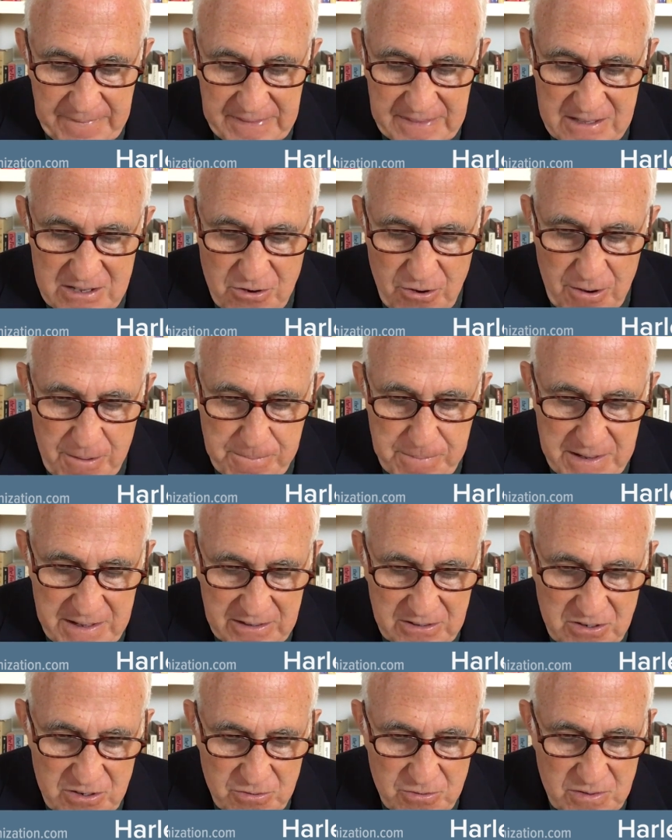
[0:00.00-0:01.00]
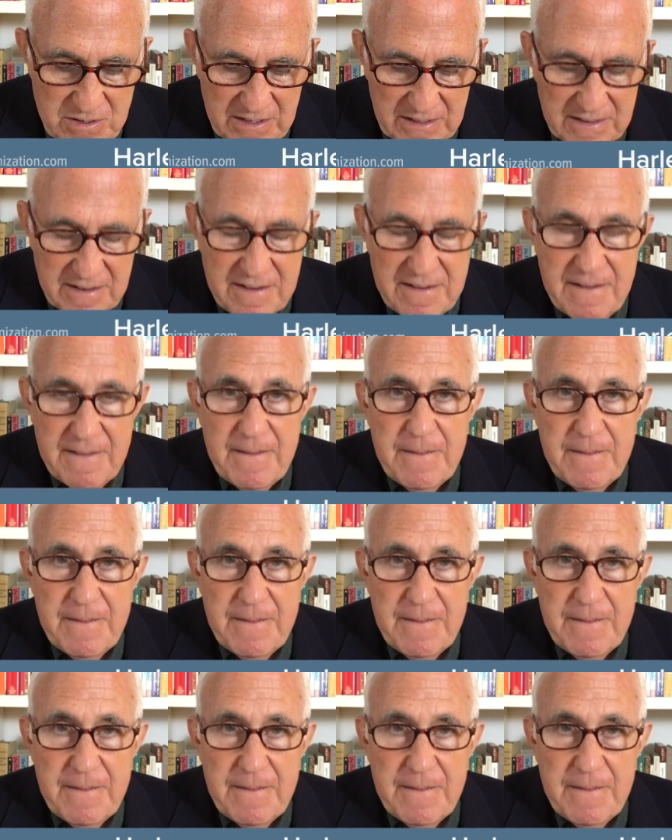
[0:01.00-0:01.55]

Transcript: the European Union,